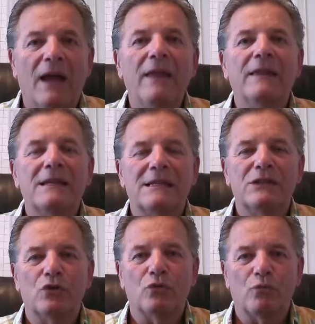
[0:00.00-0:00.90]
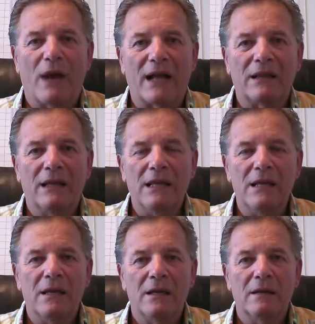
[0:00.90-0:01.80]
I think this is
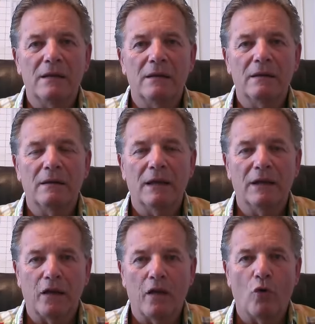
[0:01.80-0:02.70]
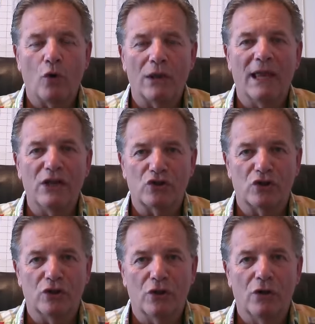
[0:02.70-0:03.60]
directly in correlation